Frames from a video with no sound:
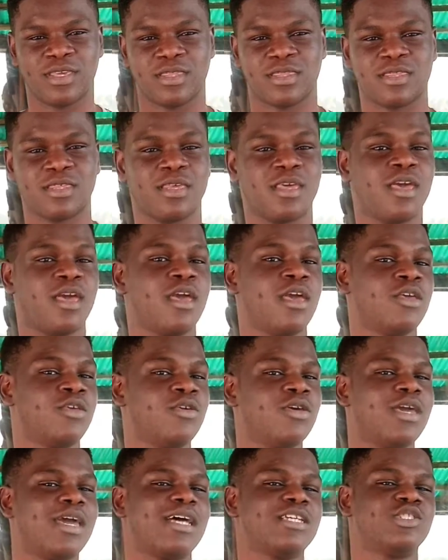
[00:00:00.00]
this.
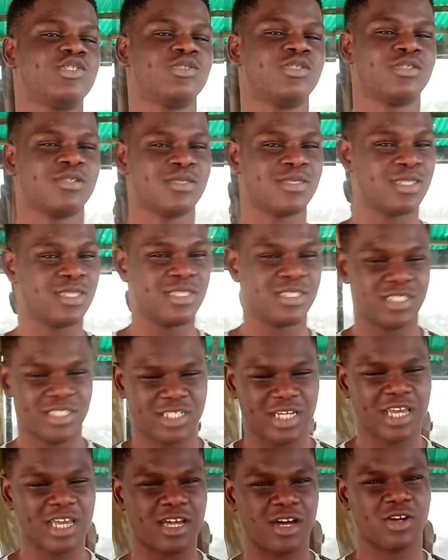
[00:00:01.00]
You guys should just
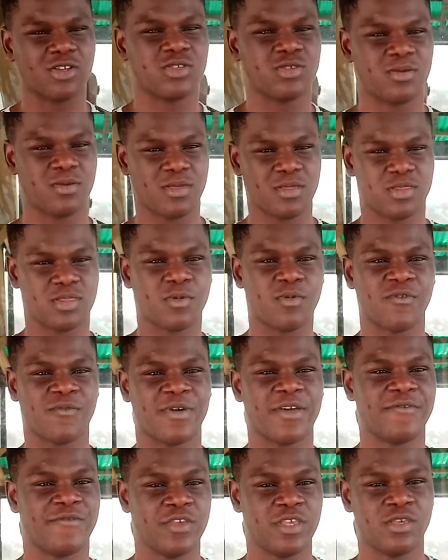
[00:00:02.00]
check out some of
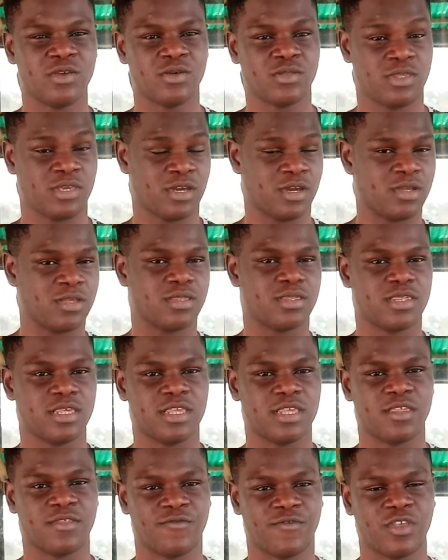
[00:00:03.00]
my videos, you're gonna see
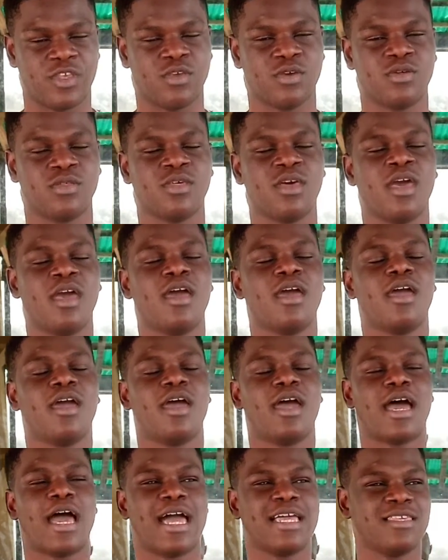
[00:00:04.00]
these videos.
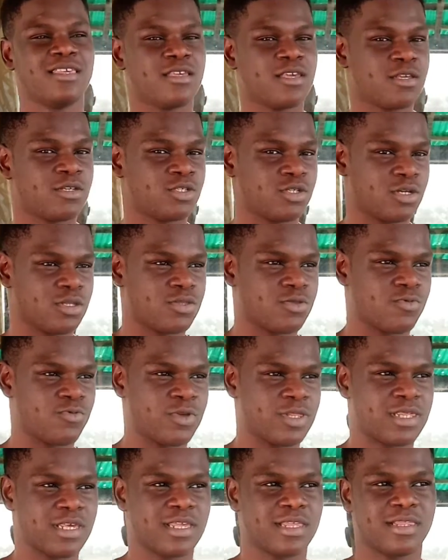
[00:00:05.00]
I did it just
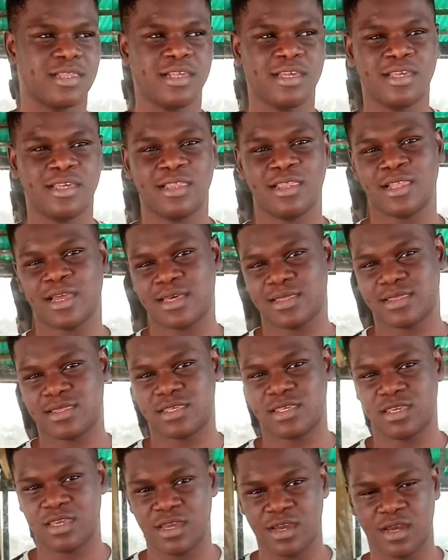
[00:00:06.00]
recently
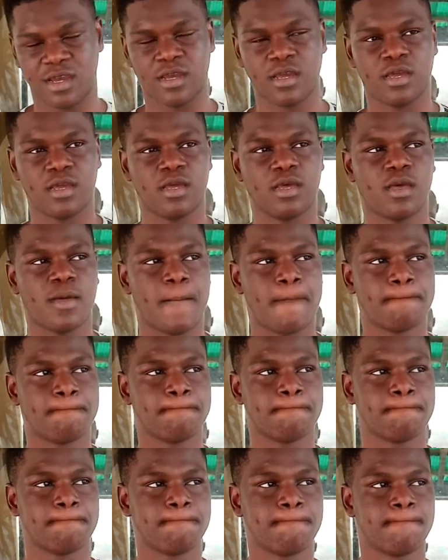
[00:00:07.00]
last year.
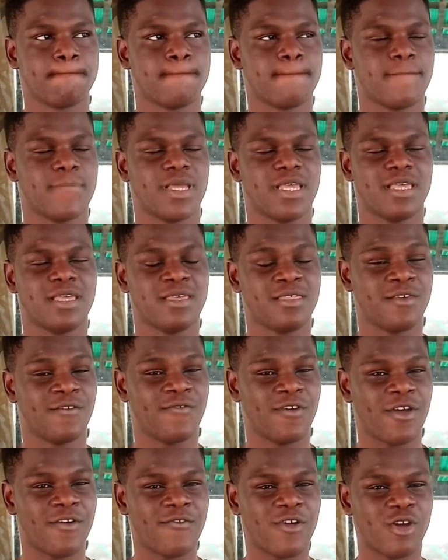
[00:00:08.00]
It's a
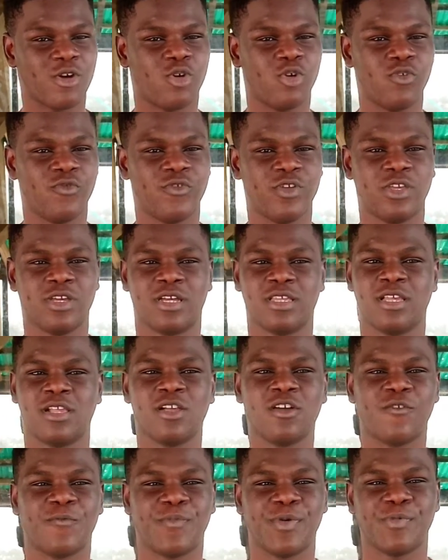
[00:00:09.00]
very very cool video and a
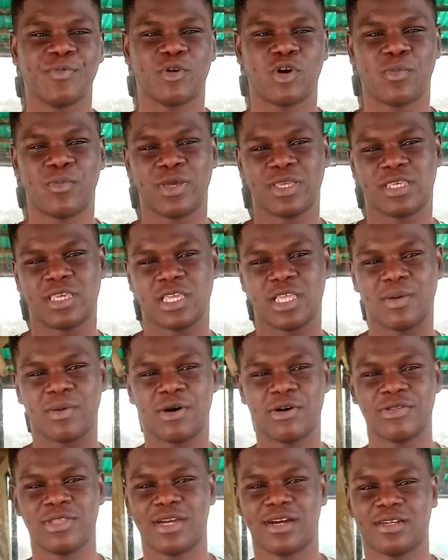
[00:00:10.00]
lot of people commented
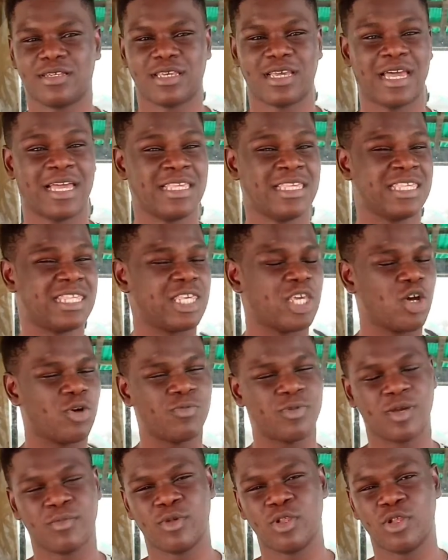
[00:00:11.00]
about that and it
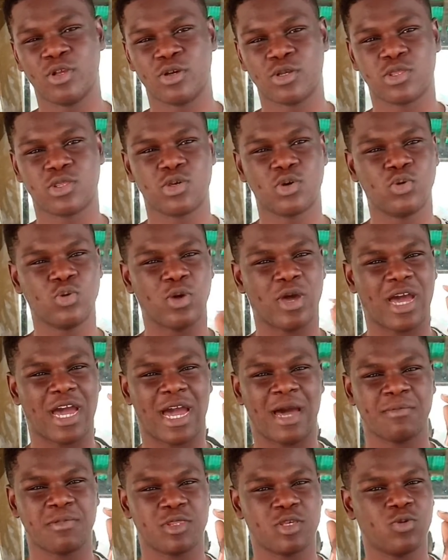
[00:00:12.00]
helped them a lot. So
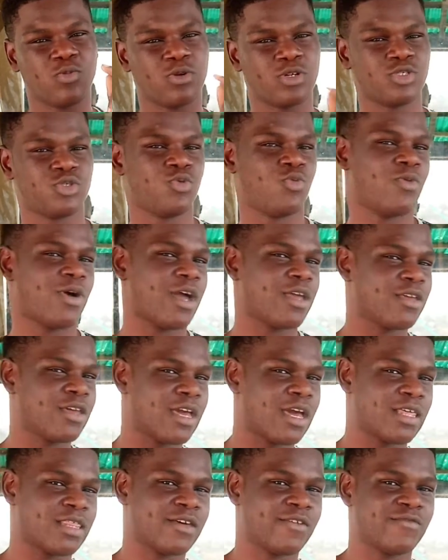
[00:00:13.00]
I'm still wondering why you
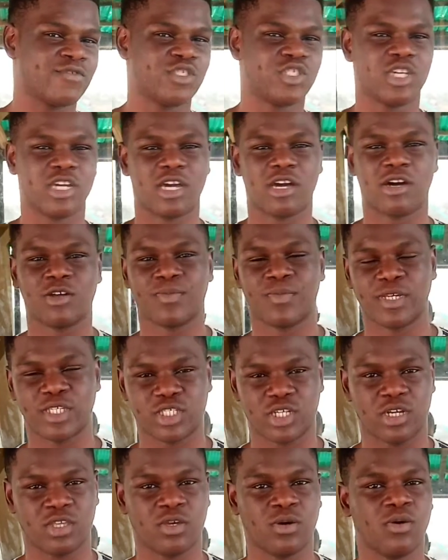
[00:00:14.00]
guys haven't checked out my
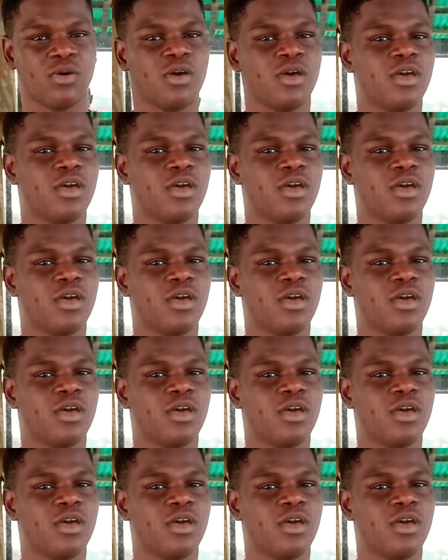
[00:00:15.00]
channel.